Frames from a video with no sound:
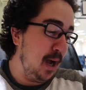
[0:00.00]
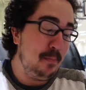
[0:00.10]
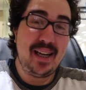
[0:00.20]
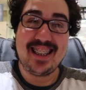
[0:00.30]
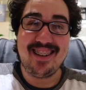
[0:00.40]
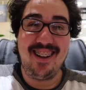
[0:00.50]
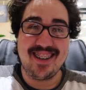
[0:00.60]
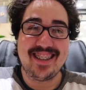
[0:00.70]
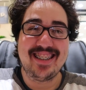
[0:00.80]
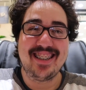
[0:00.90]
I pay a
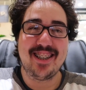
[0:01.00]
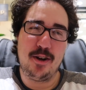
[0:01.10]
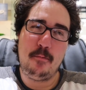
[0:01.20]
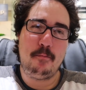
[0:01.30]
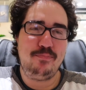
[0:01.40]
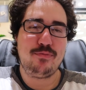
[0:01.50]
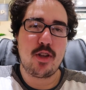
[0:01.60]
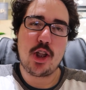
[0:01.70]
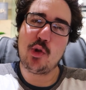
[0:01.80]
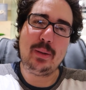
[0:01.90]
dollar, you know,
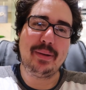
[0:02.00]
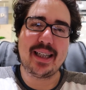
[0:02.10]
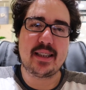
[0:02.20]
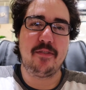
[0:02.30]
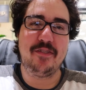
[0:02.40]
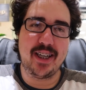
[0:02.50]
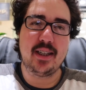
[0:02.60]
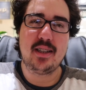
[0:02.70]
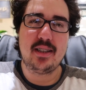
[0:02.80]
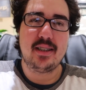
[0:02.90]
three minutes of fun.